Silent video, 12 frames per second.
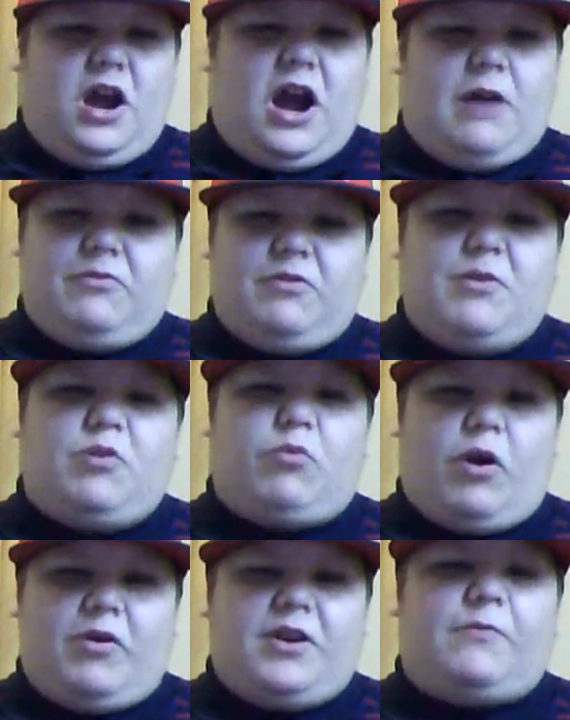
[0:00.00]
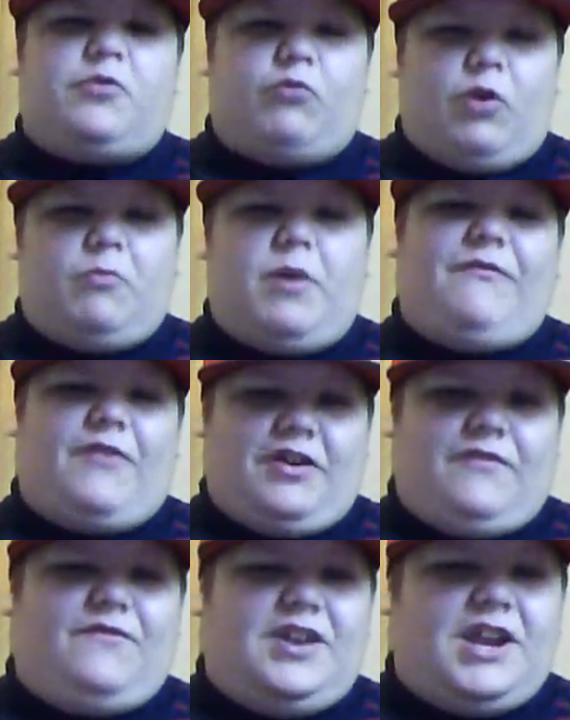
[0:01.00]
I'm going to be wearing them throughout my
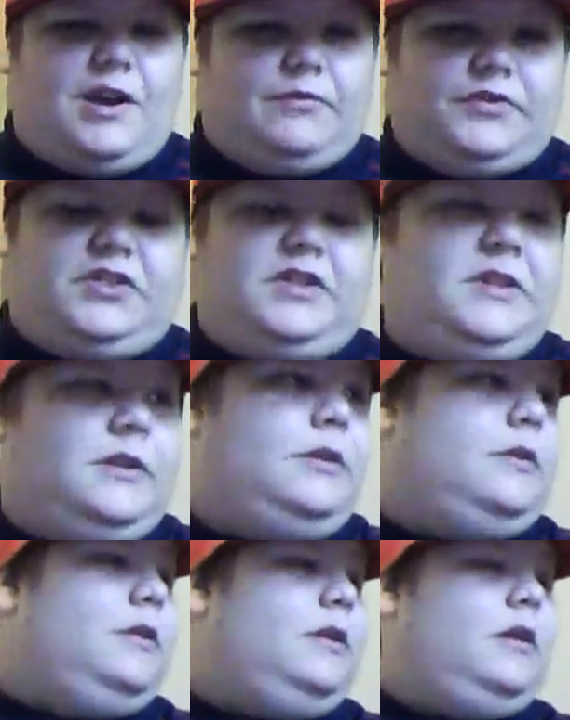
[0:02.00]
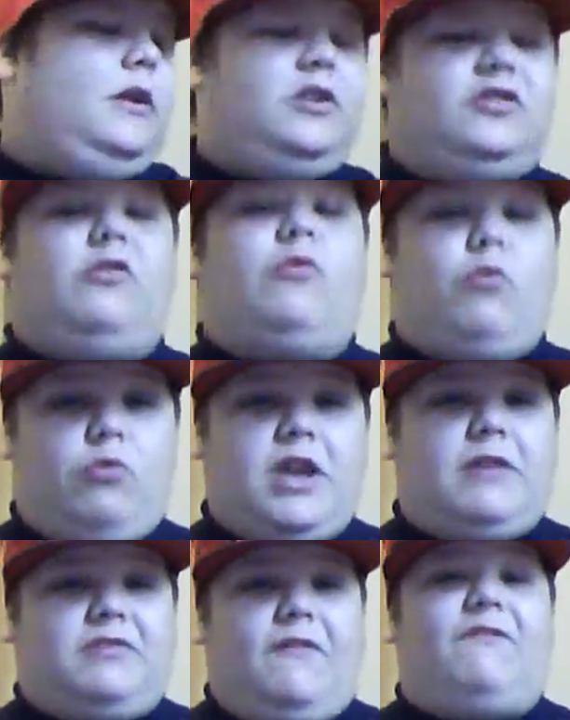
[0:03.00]
fucking videos. So who
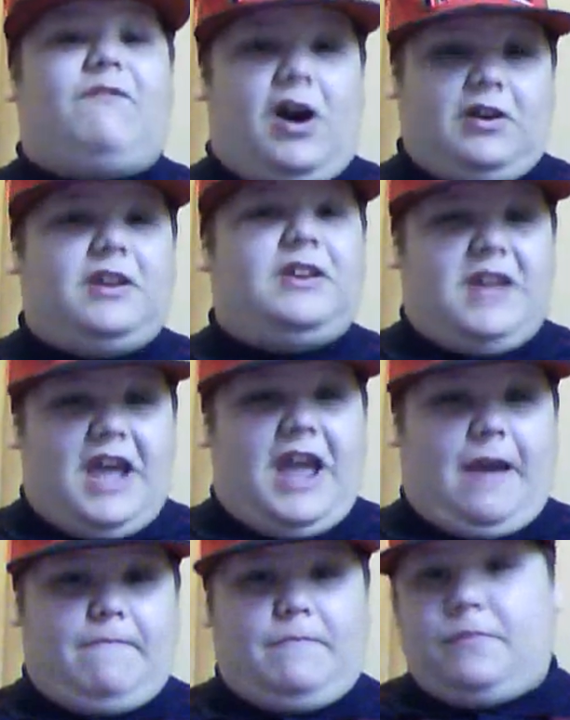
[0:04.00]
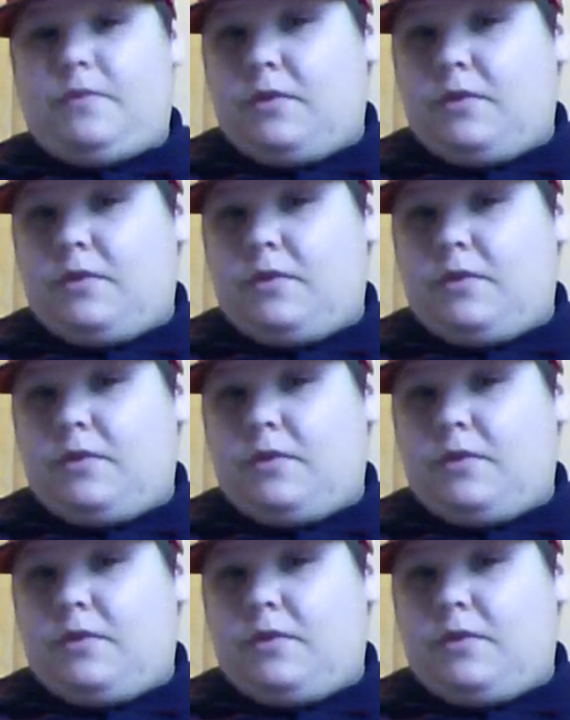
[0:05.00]
gives a fucking damn?